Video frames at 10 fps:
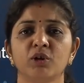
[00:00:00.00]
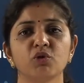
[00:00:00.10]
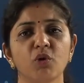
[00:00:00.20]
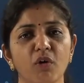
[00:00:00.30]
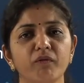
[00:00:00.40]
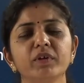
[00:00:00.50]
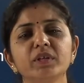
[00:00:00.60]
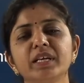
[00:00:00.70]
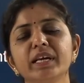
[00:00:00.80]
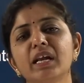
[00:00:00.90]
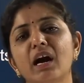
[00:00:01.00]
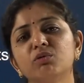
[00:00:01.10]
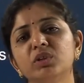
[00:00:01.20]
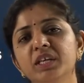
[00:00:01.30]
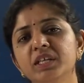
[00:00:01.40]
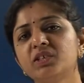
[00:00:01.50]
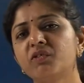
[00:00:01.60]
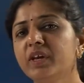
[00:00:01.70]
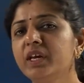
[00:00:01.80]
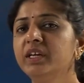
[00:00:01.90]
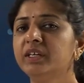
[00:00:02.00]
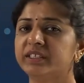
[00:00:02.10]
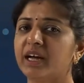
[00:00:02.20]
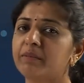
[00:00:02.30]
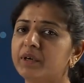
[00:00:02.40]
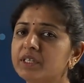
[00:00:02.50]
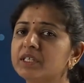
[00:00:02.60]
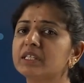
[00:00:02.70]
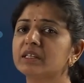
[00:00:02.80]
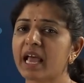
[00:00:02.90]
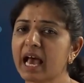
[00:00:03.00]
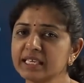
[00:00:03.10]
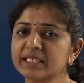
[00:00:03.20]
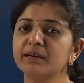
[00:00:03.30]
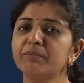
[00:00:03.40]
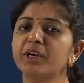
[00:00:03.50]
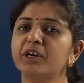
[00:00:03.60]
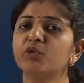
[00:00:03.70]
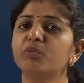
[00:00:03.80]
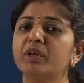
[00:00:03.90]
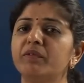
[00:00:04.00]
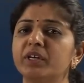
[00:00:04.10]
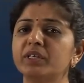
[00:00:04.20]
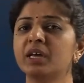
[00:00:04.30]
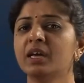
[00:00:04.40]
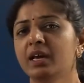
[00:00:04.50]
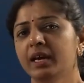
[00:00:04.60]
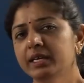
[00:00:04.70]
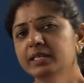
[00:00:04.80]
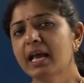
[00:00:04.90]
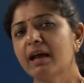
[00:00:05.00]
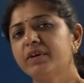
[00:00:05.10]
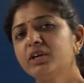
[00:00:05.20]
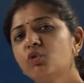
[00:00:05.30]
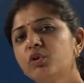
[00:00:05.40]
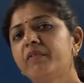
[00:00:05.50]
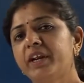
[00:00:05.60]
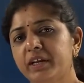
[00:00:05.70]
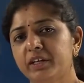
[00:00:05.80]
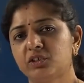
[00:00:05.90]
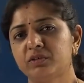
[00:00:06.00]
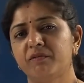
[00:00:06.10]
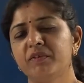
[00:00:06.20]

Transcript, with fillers: So obviously now these three chapters as compared to previous is having good weightage.